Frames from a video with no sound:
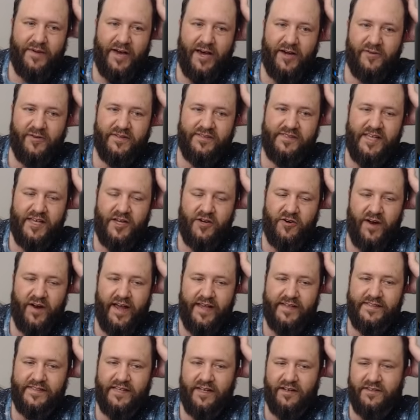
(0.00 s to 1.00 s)
But I would say
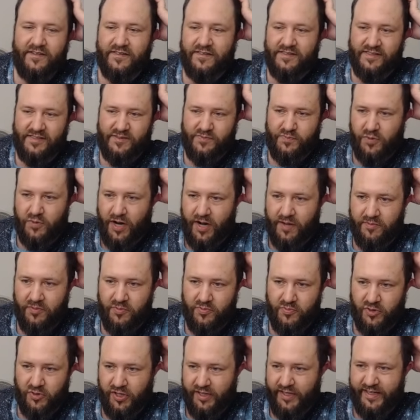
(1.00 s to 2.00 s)
Grass Knuckles is
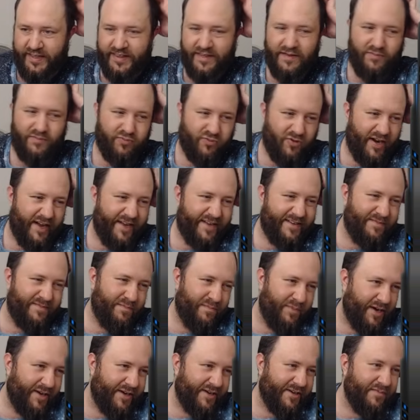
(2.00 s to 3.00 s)
probably the bread
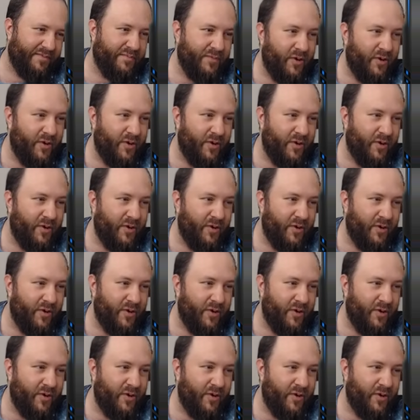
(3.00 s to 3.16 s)
and butter,